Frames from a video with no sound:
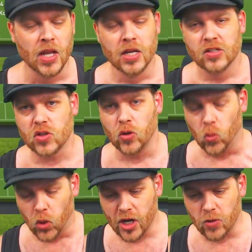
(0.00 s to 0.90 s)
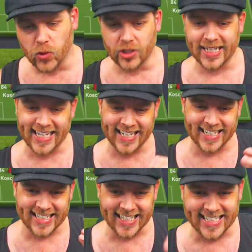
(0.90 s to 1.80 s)
So what I want in
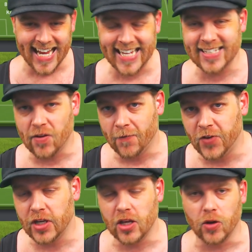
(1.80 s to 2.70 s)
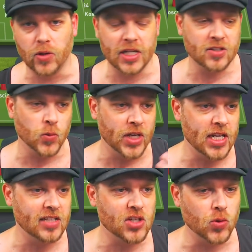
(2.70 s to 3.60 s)
today's video is we
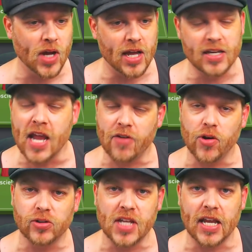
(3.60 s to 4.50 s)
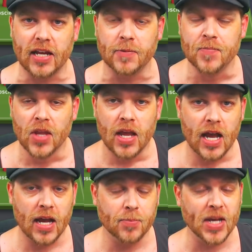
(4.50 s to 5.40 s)
need to narrow down
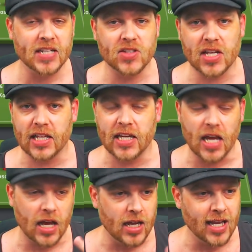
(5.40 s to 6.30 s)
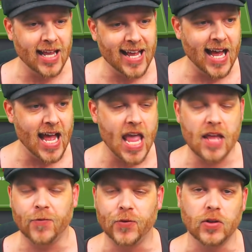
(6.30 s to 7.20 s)
basically a
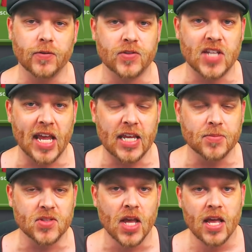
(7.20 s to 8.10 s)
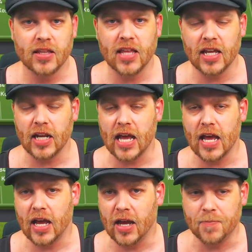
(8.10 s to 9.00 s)
handful of teams
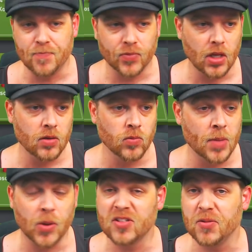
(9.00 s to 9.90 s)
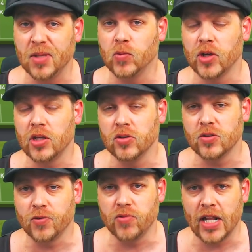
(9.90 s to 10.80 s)
that we possibly want to use
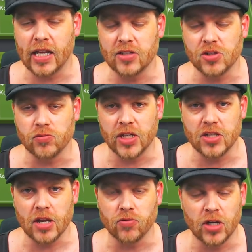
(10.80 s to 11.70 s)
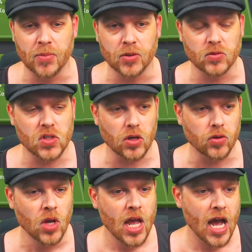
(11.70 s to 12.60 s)
for Relegation Regen Rebuild. So
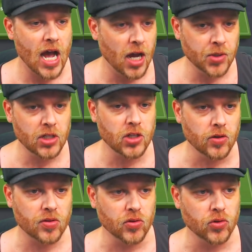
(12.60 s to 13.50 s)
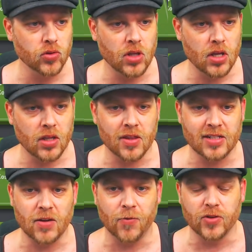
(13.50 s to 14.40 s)
I'm going to go through the
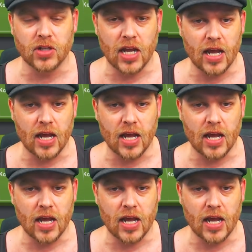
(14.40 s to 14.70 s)
different